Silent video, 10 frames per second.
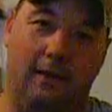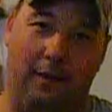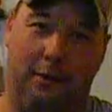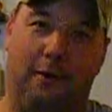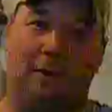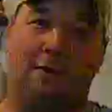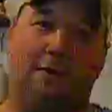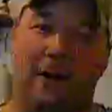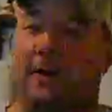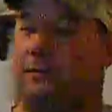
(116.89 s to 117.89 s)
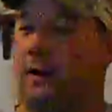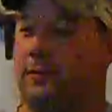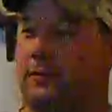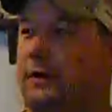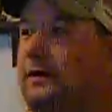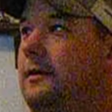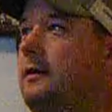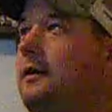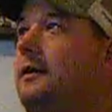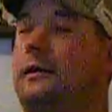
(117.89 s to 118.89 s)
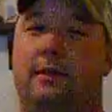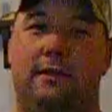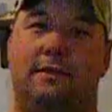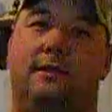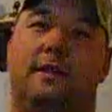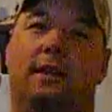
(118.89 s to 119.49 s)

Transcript: Ithaca 500. This is